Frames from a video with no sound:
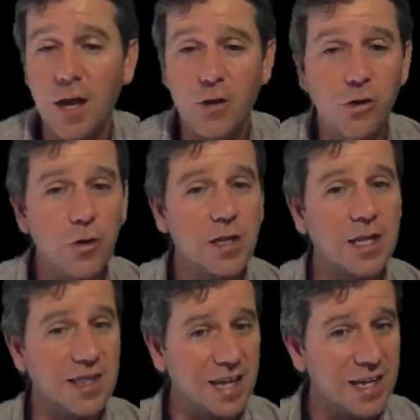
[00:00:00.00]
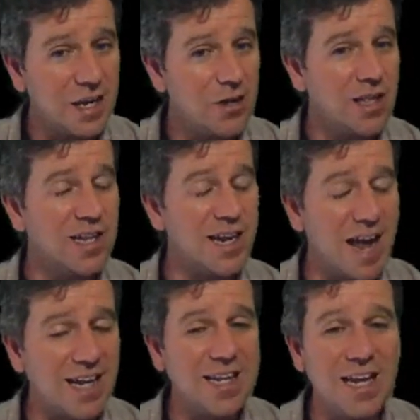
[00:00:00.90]
Notice the date here, that's
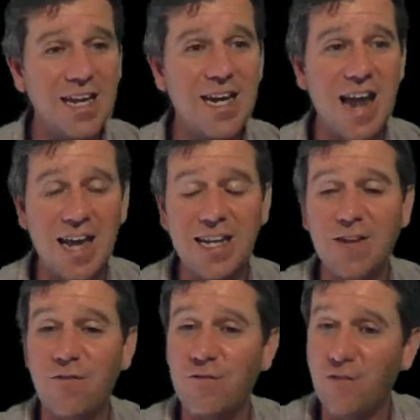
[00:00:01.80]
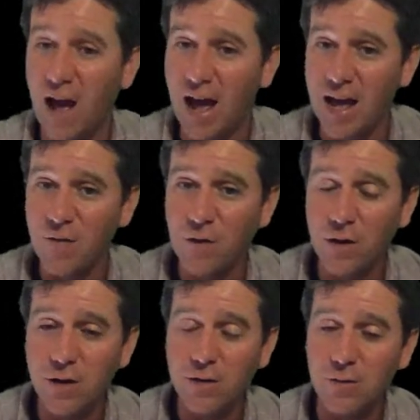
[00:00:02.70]
1995
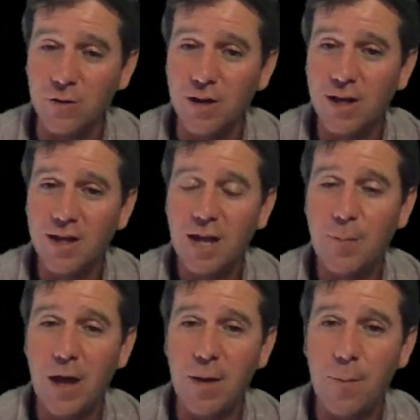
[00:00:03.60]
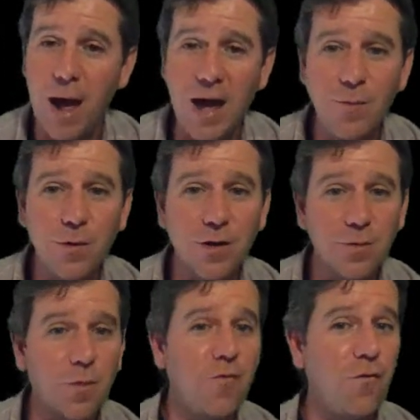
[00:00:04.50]
here, so keep that in mind, because
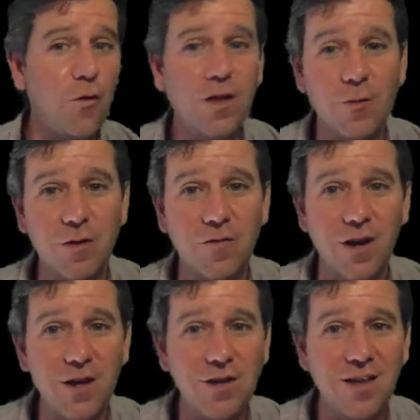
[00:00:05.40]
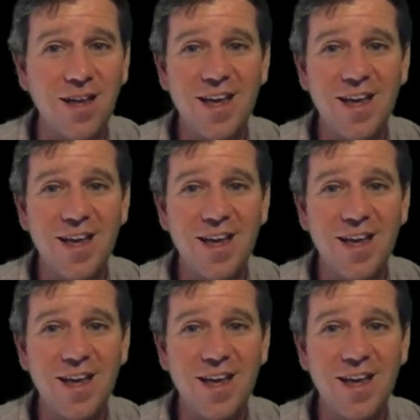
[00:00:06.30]
before that was finished,